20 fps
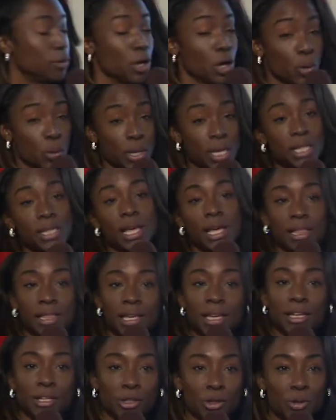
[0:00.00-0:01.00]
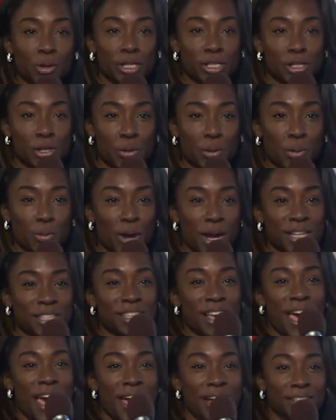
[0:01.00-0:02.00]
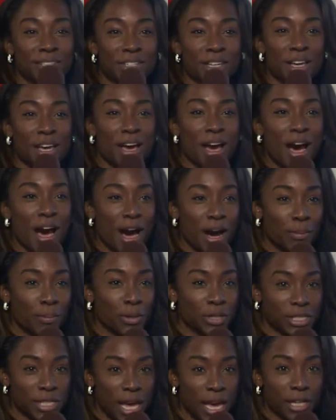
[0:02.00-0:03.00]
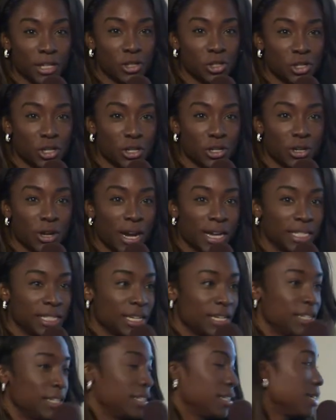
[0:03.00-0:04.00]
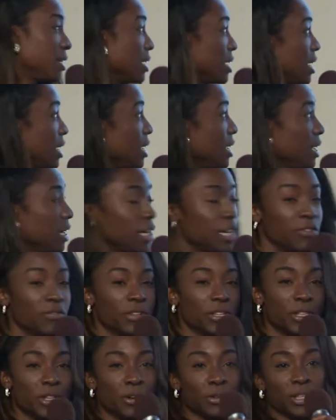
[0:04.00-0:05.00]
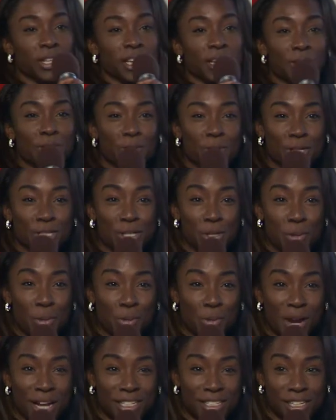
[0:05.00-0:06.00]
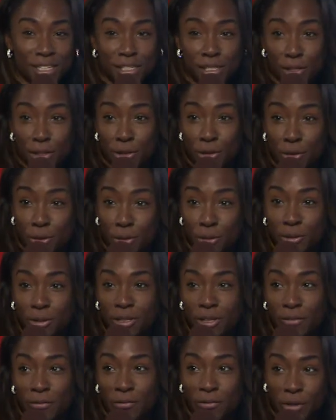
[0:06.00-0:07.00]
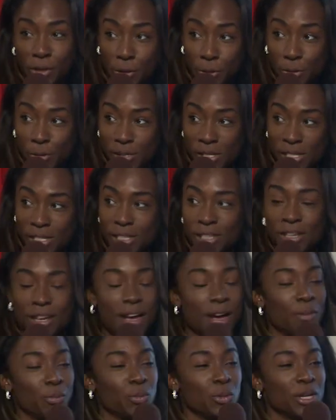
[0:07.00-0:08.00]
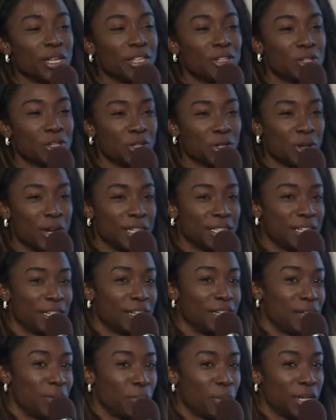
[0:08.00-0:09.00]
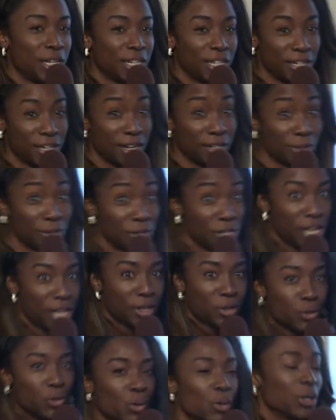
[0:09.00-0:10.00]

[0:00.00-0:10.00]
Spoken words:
knowing that the Illinois Human Rights Act protects gender identity, even though the Illinois Human Rights is a little confused with gender identity, putting it under sexual